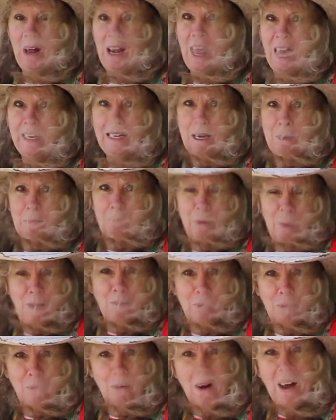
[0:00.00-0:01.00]
while I get
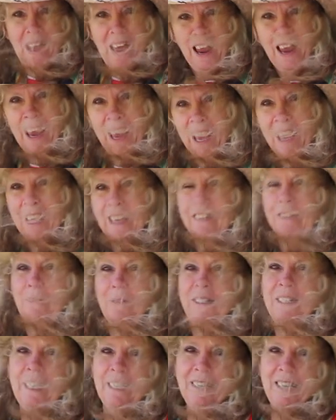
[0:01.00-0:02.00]
blown away.
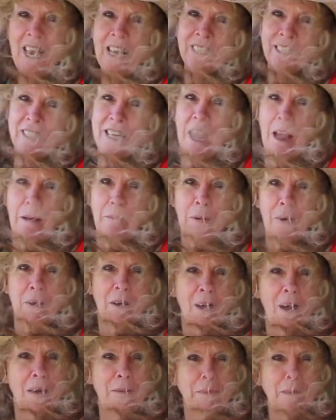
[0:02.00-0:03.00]
So until next time,
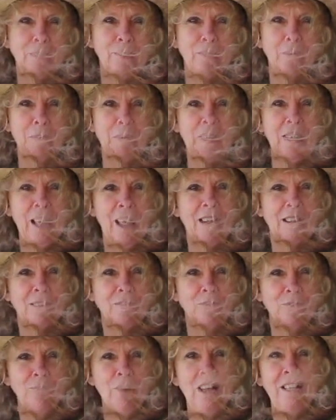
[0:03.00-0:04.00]
I'm Mr.
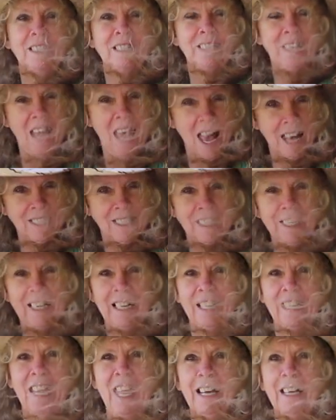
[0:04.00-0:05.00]
Peacock and friends. I'll
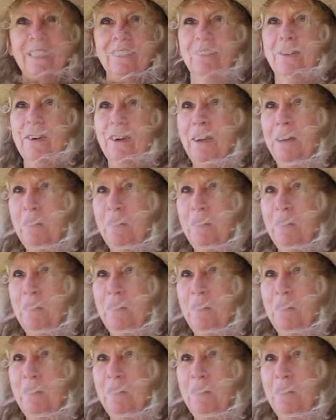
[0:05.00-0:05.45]
see you later.